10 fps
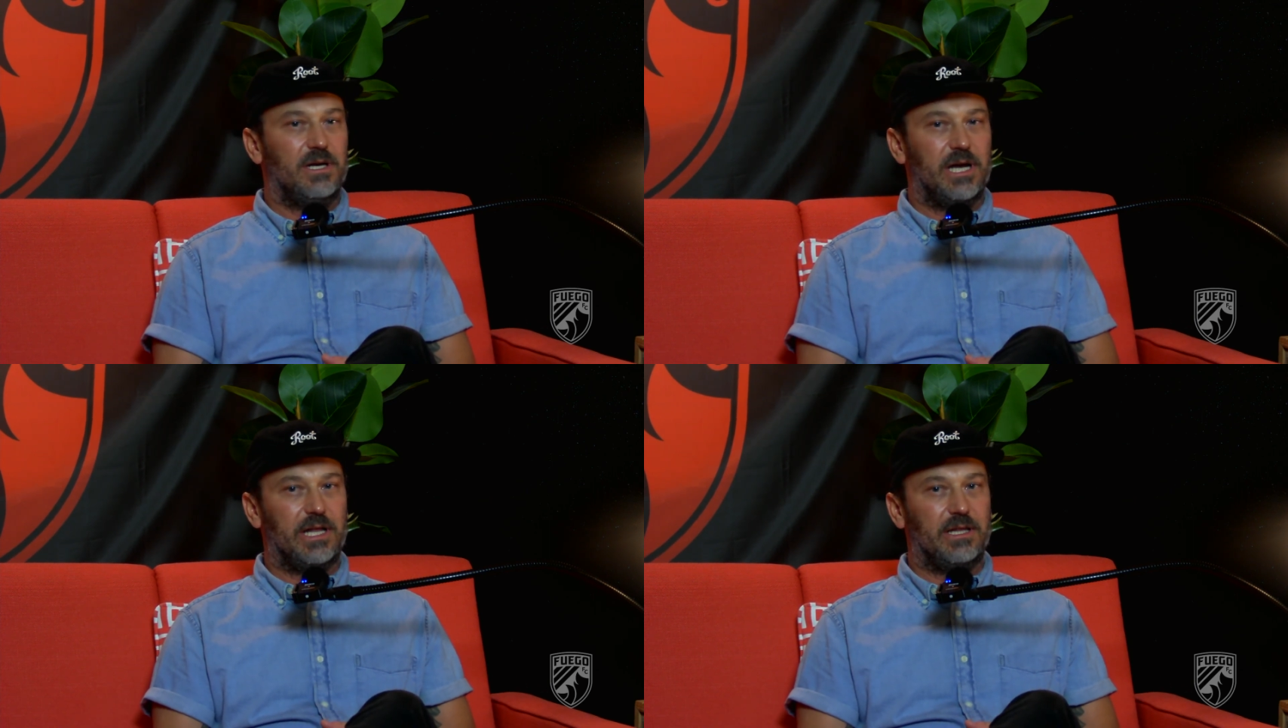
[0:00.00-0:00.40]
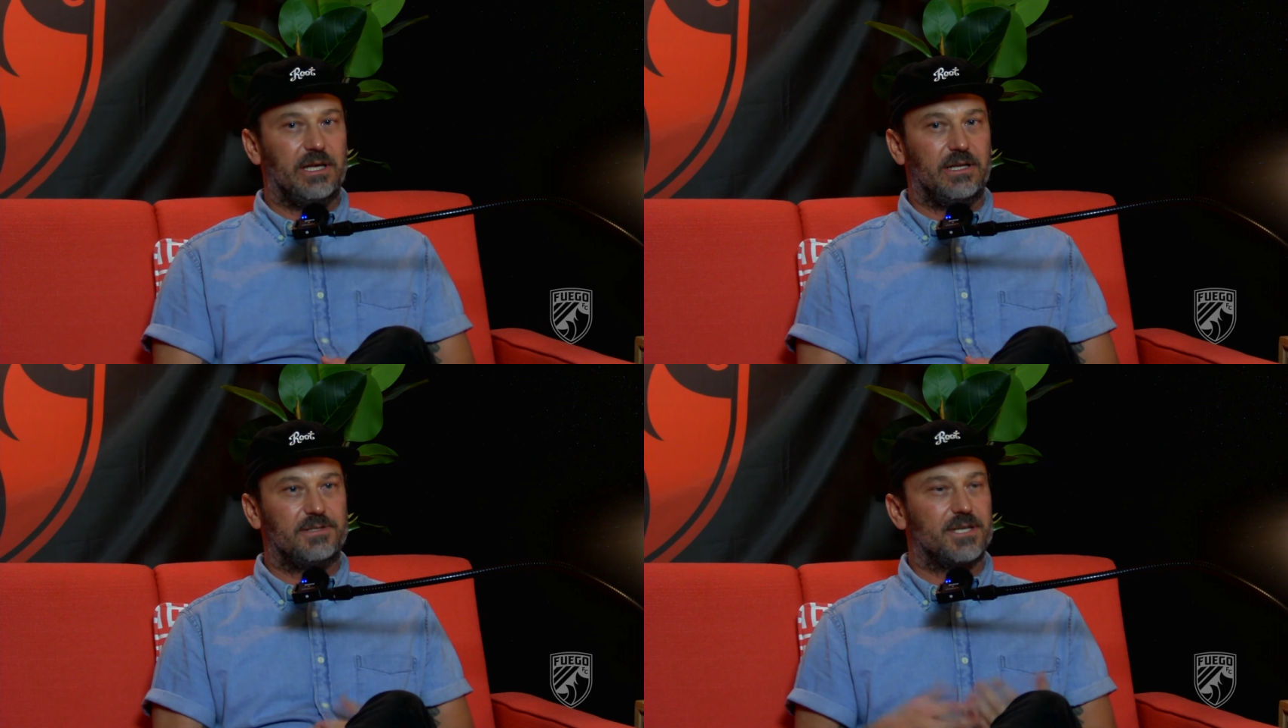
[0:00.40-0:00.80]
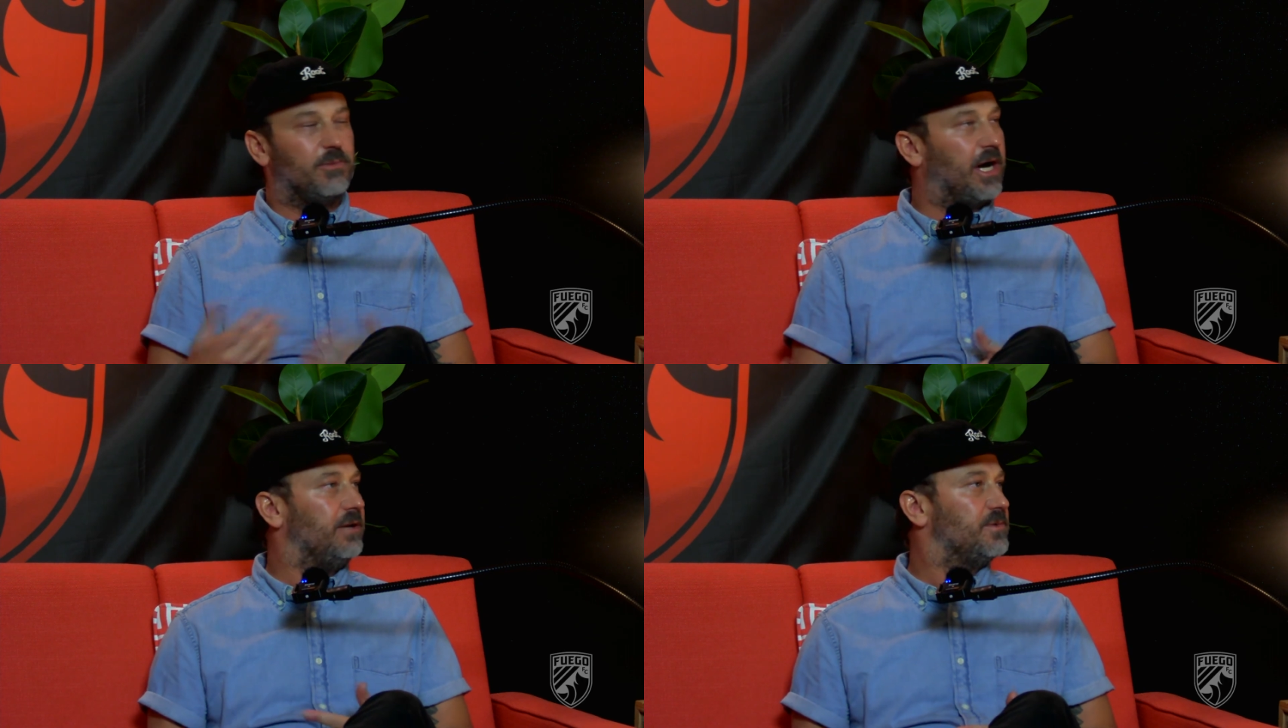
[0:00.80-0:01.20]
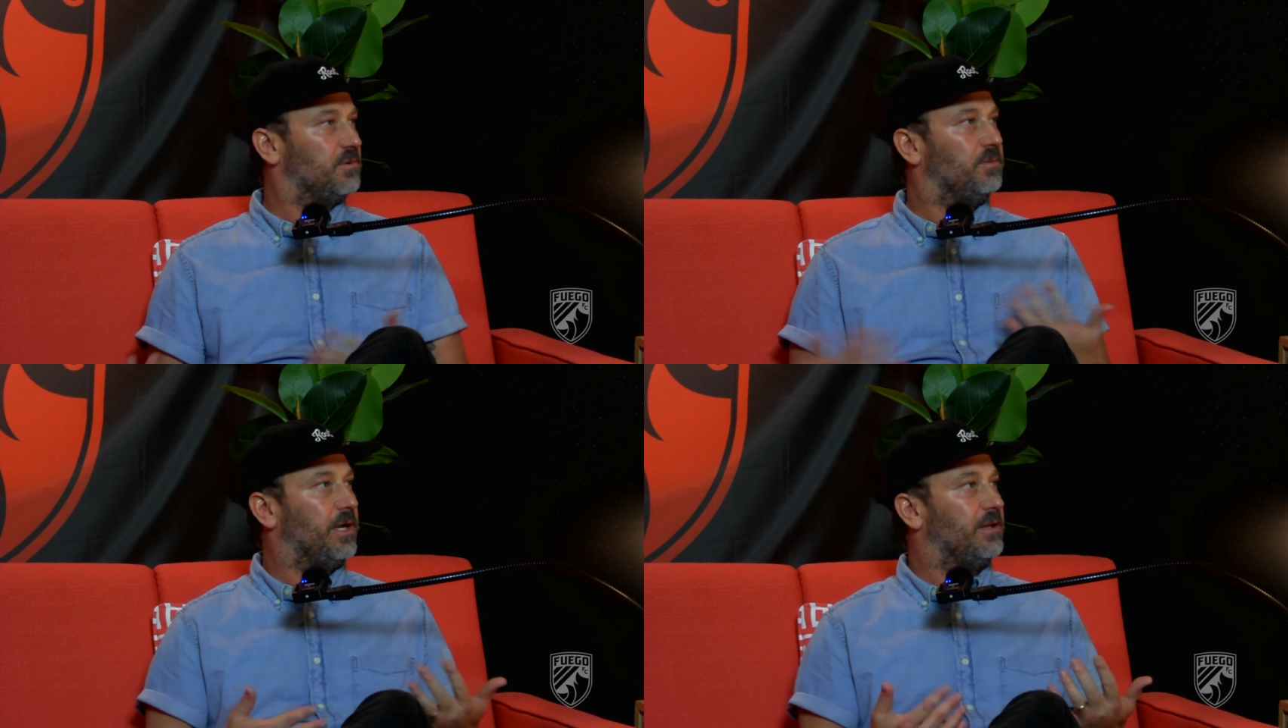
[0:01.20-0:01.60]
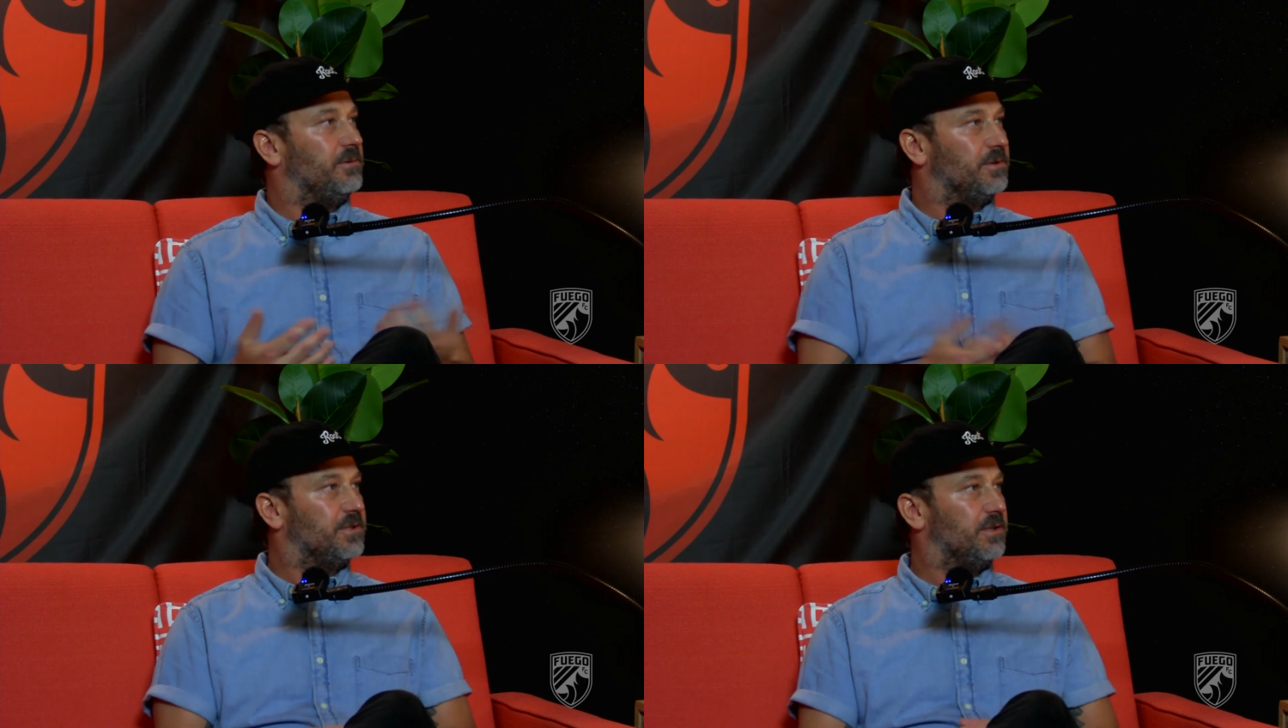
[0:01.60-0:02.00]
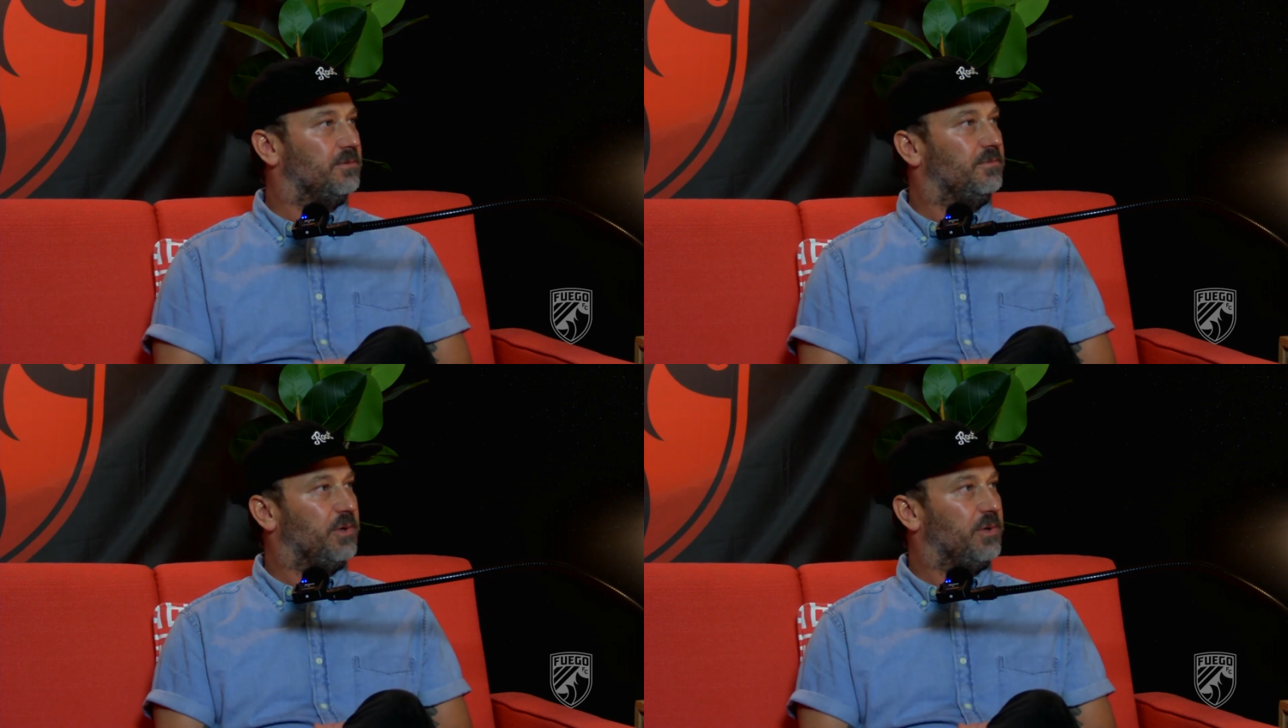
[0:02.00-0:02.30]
and then some items will be able to